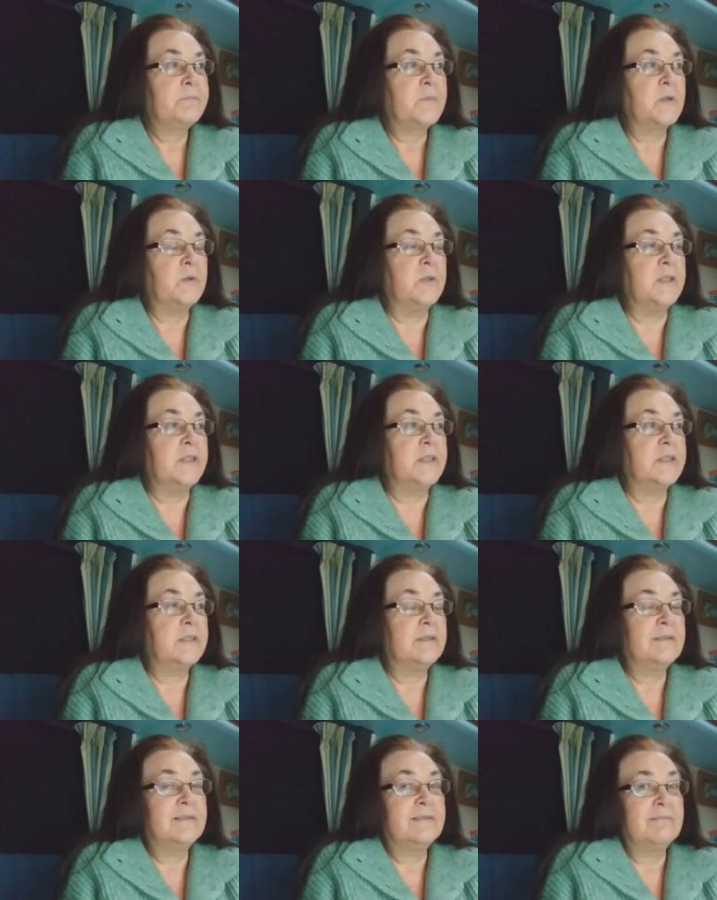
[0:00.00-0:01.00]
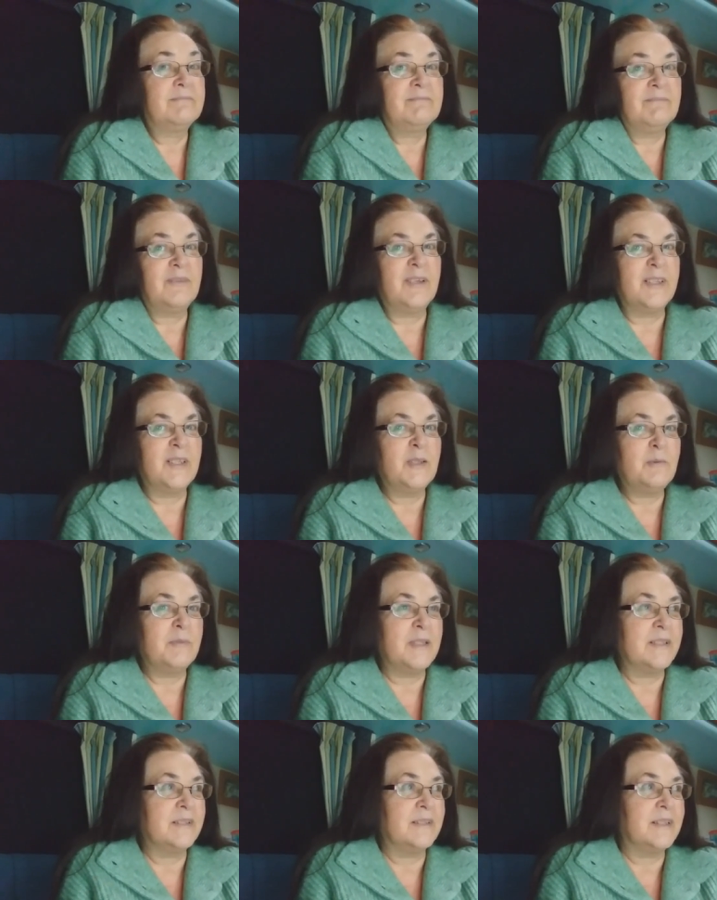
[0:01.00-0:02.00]
all these, well, they're not
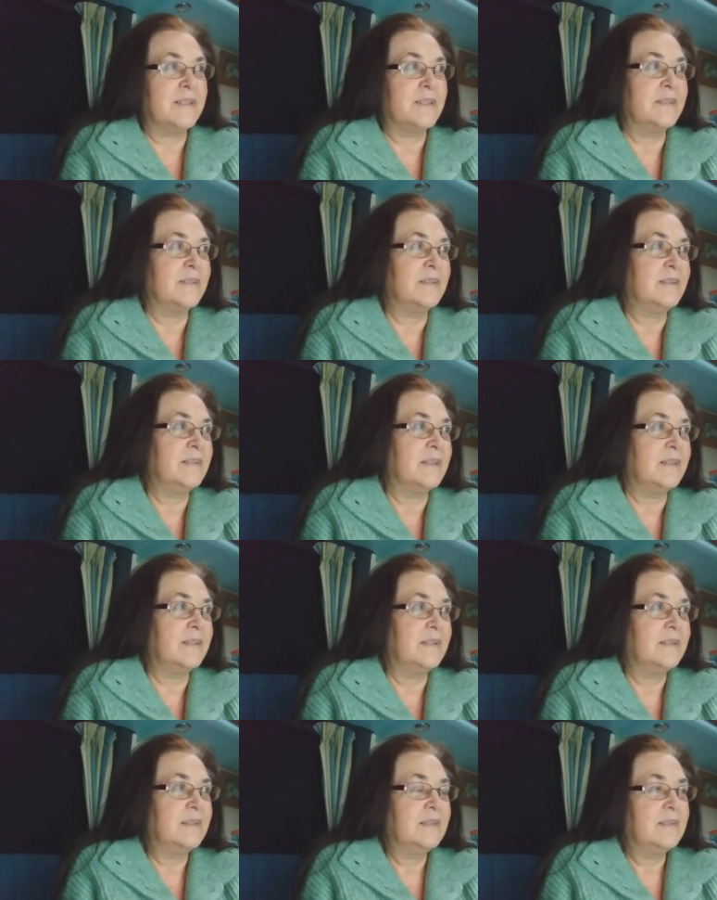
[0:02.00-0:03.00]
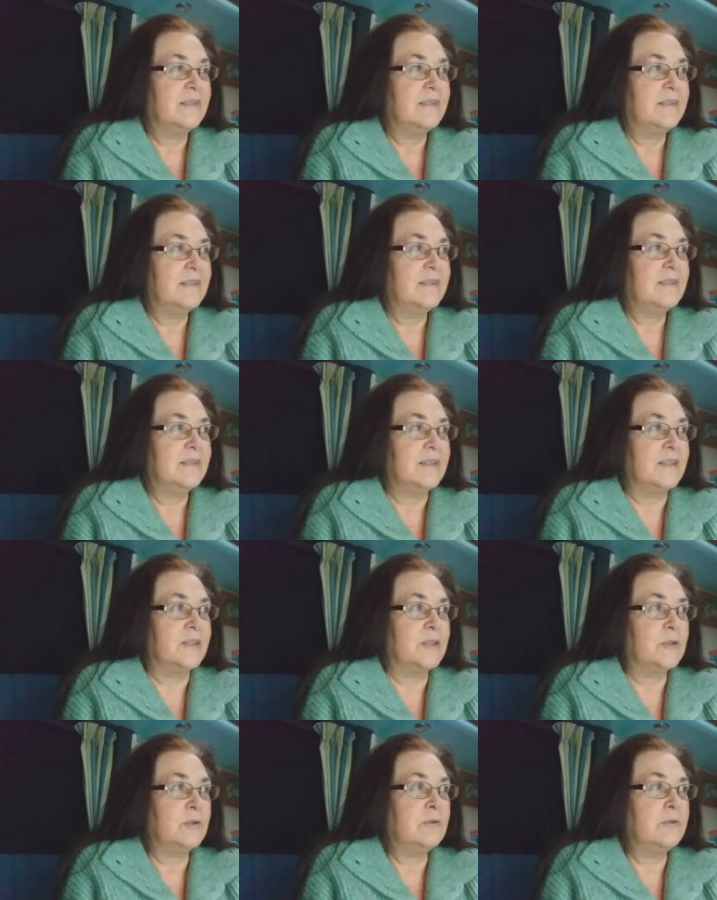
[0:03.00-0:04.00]
myths and legends, are they? They're
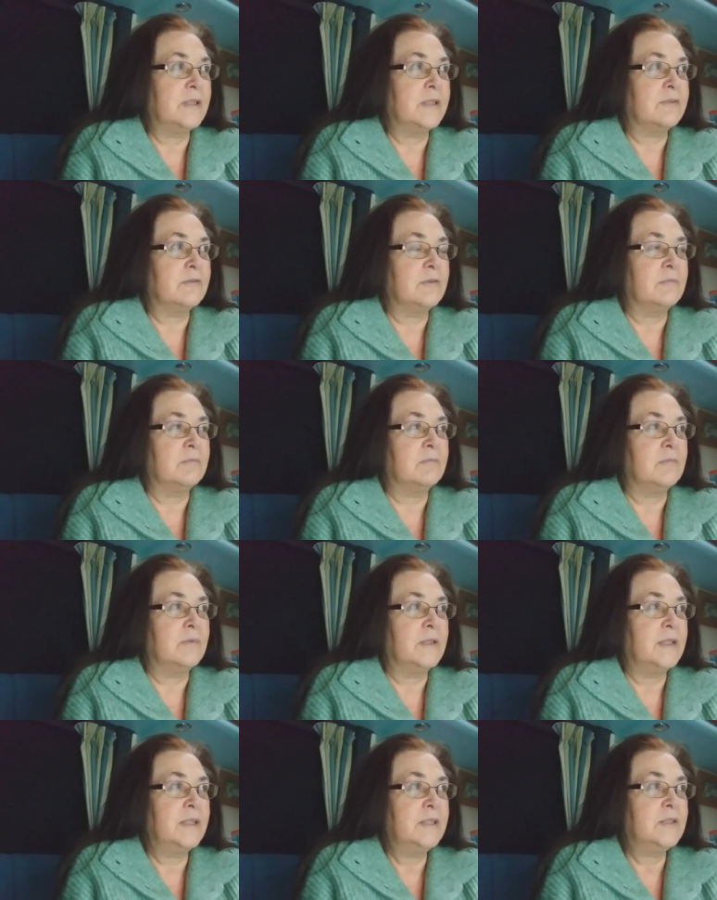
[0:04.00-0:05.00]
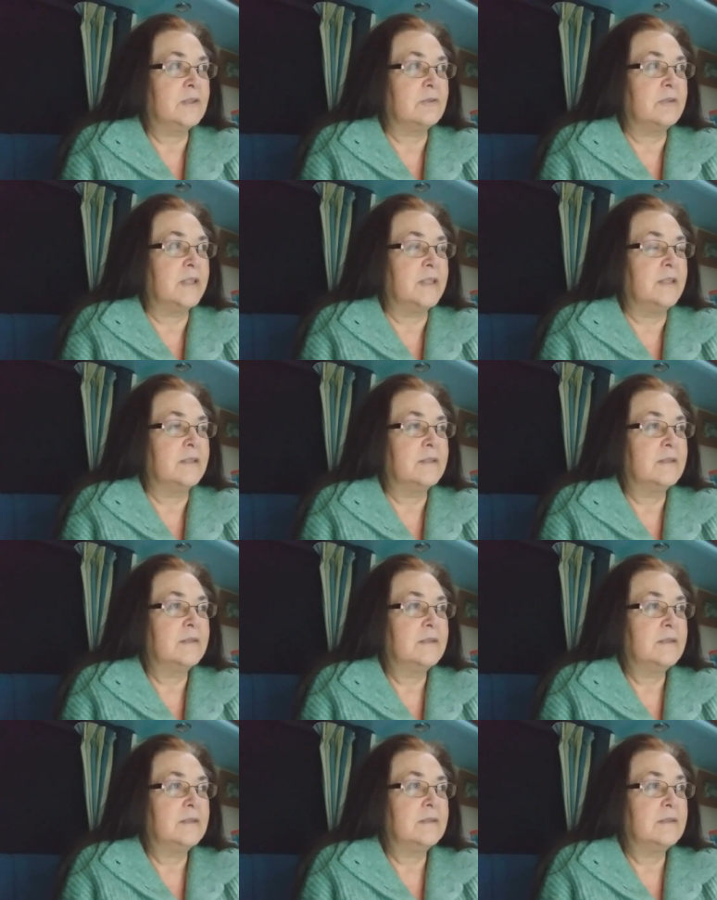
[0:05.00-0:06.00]
stories from history.
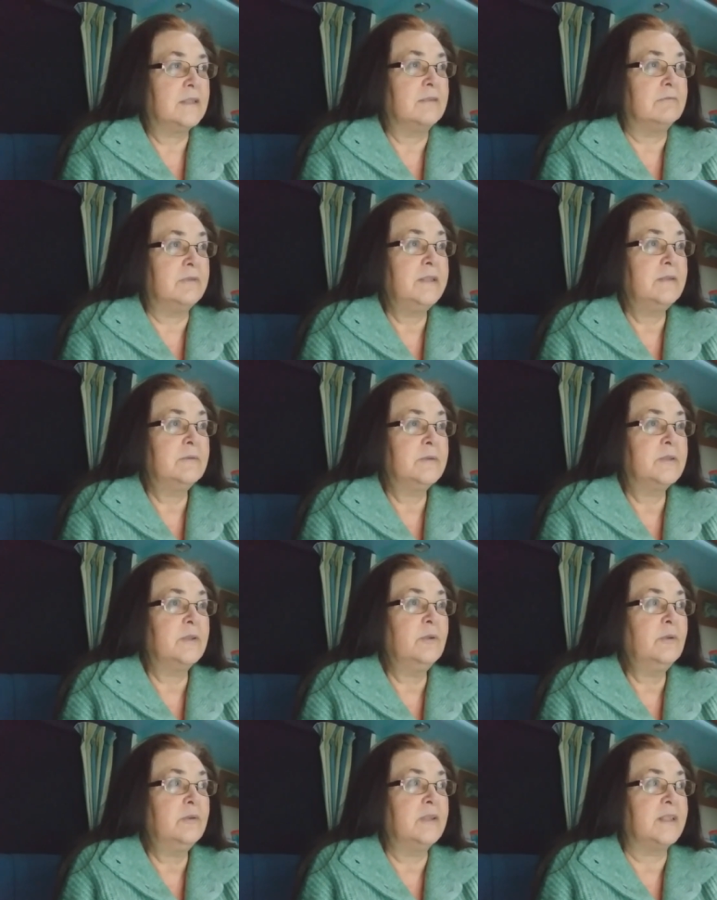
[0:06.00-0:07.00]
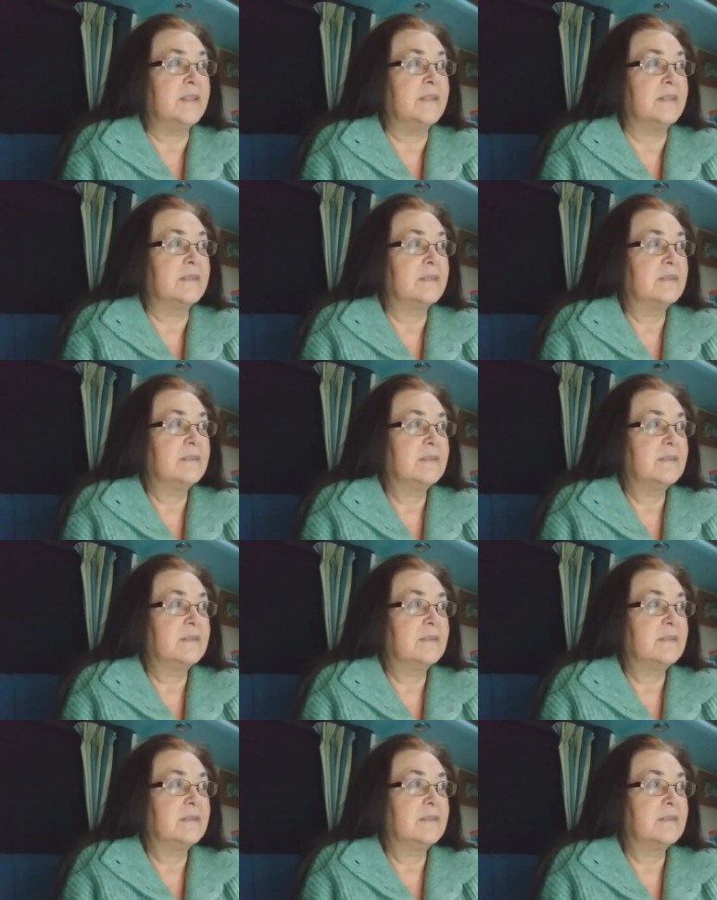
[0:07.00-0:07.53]
They're real stories.